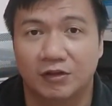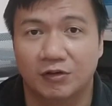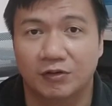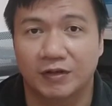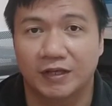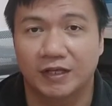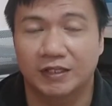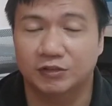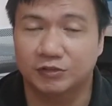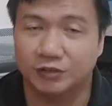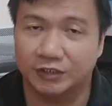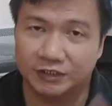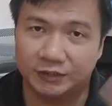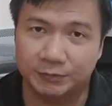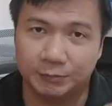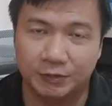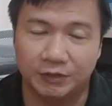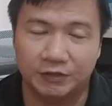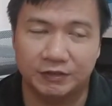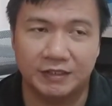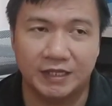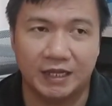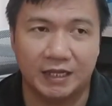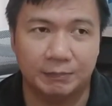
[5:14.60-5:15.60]
Okay, trust
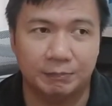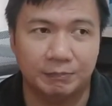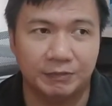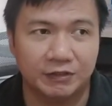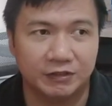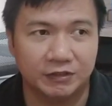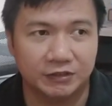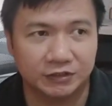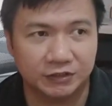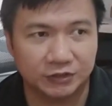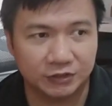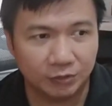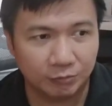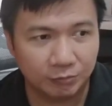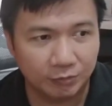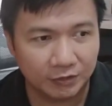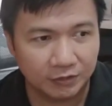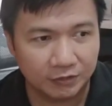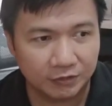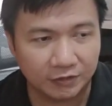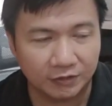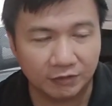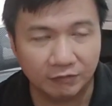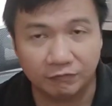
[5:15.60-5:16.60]
me on that, because you
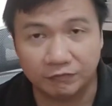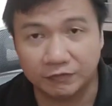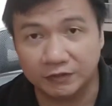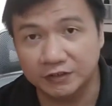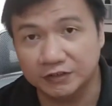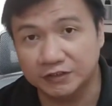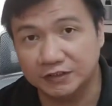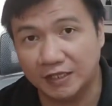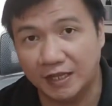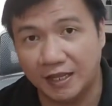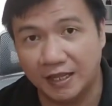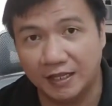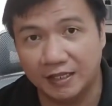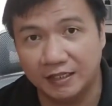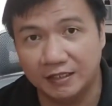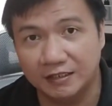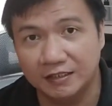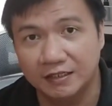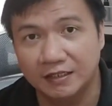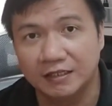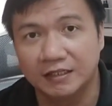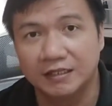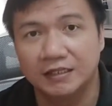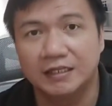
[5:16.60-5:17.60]
will learn firsthand.
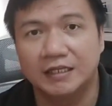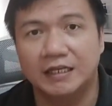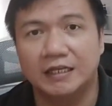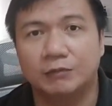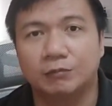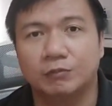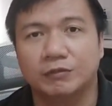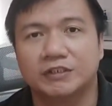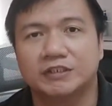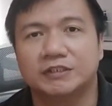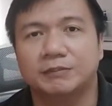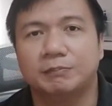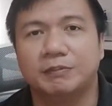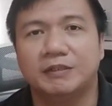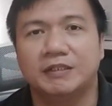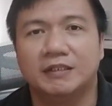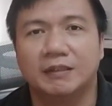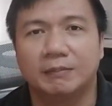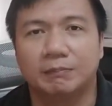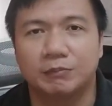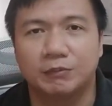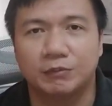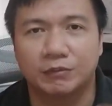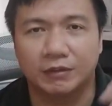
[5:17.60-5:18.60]
It will
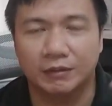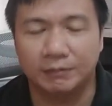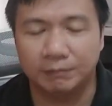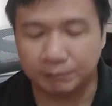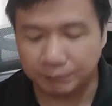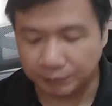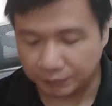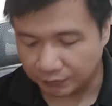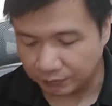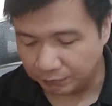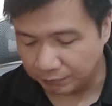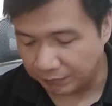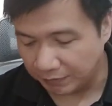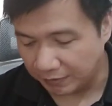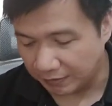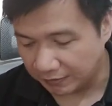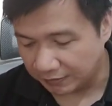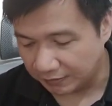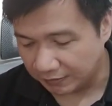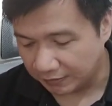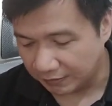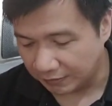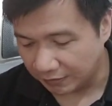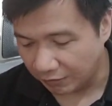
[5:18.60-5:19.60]
speed up your
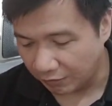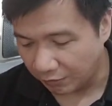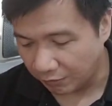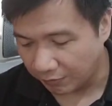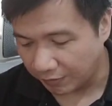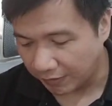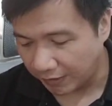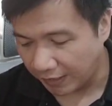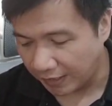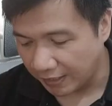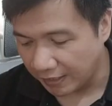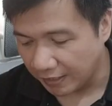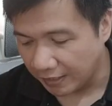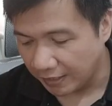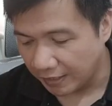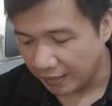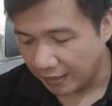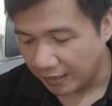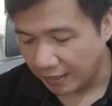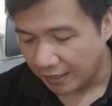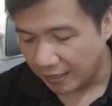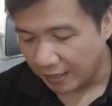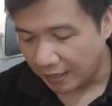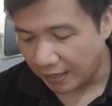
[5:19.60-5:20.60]
improvement. Okay,
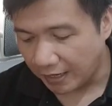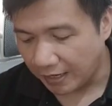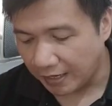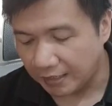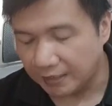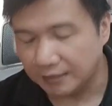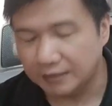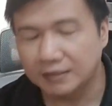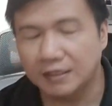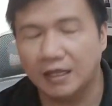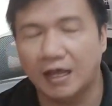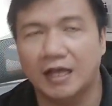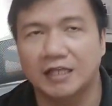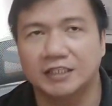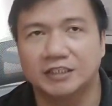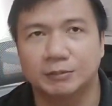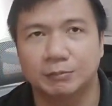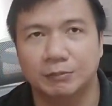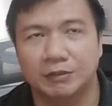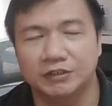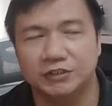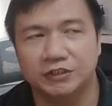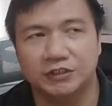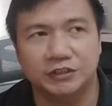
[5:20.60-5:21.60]
and
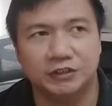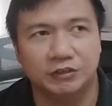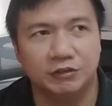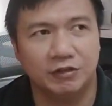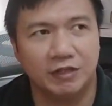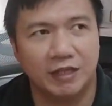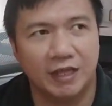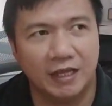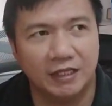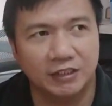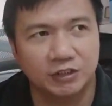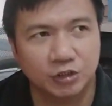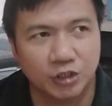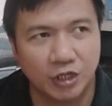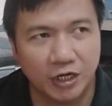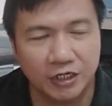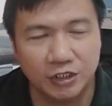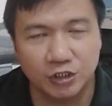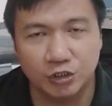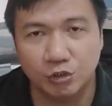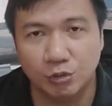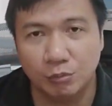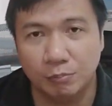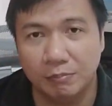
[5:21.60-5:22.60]
as much as you can,
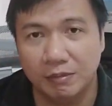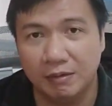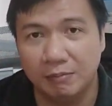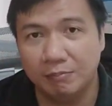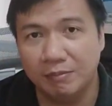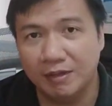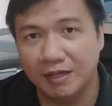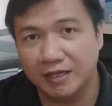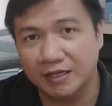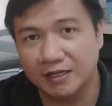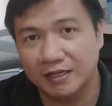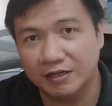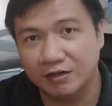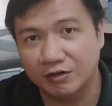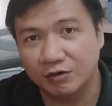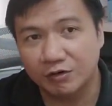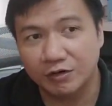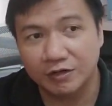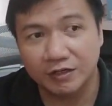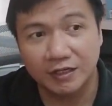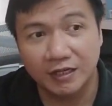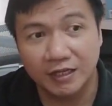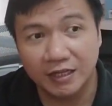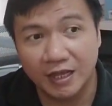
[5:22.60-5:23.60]
try to mimic
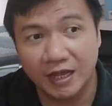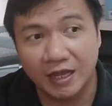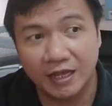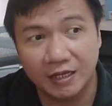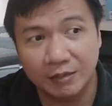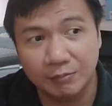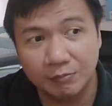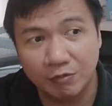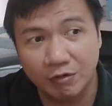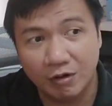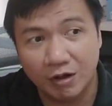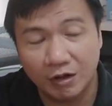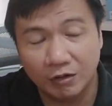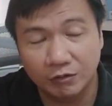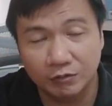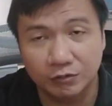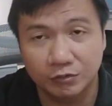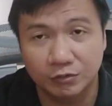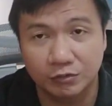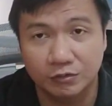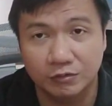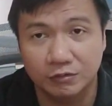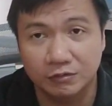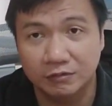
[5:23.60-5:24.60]
or gayahin mo
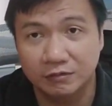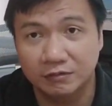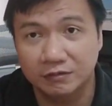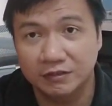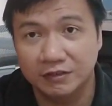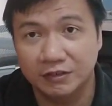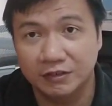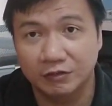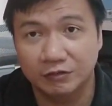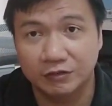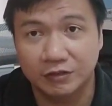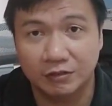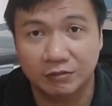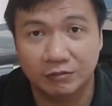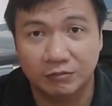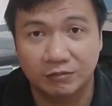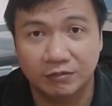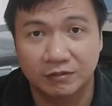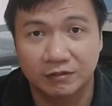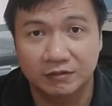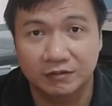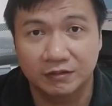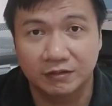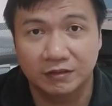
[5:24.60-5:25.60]
how, you know,
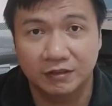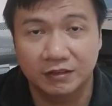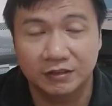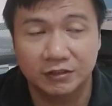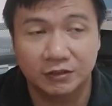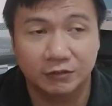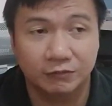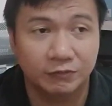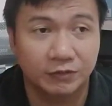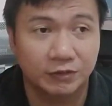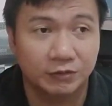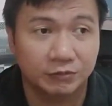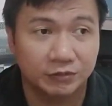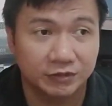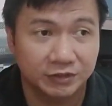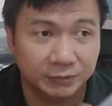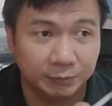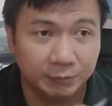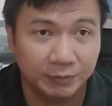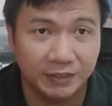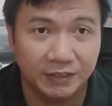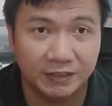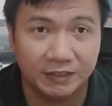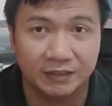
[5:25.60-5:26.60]
the interviewer
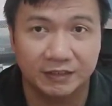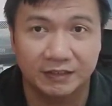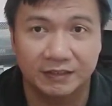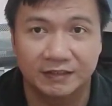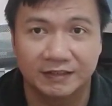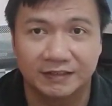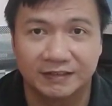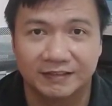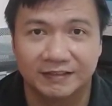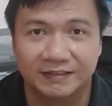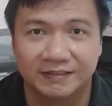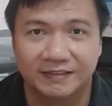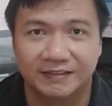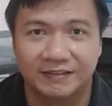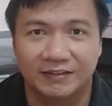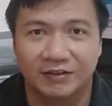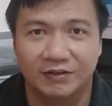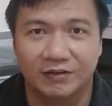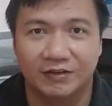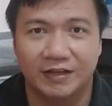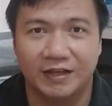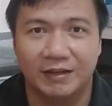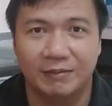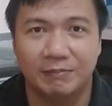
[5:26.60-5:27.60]
speak.
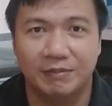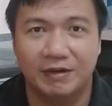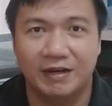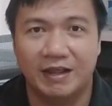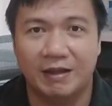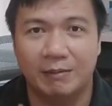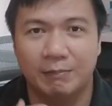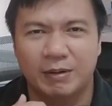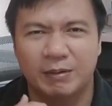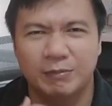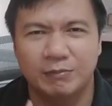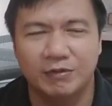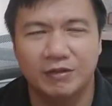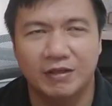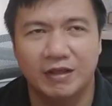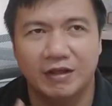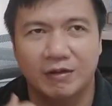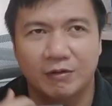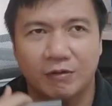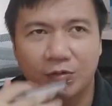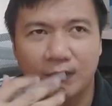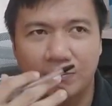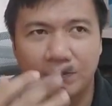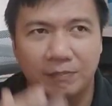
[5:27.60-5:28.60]
Okay, malaman mo
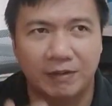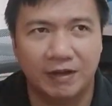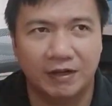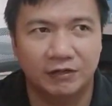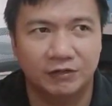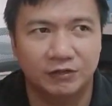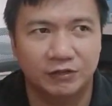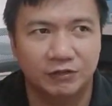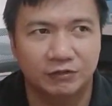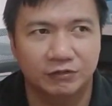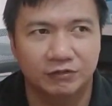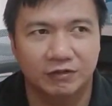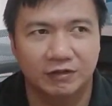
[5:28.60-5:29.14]
yan kung paano